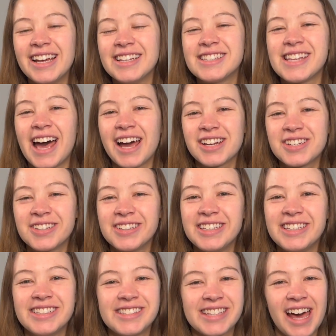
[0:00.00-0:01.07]
It's
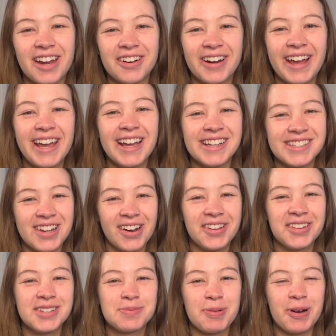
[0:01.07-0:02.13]
actually Saturday. I started
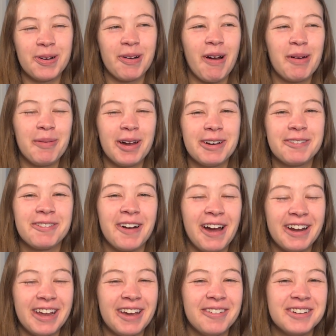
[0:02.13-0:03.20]
this program on a
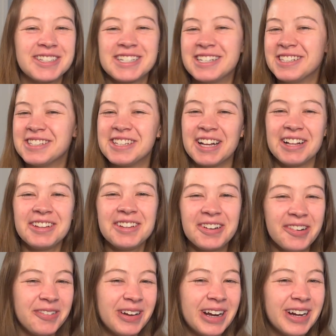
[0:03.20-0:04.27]
Friday, which is a
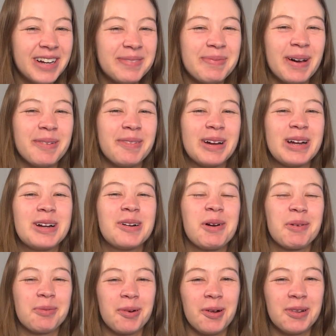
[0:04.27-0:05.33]
little weird, but
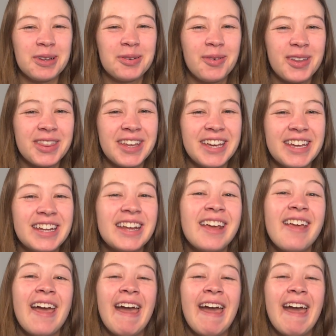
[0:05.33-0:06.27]
we're rolling with it.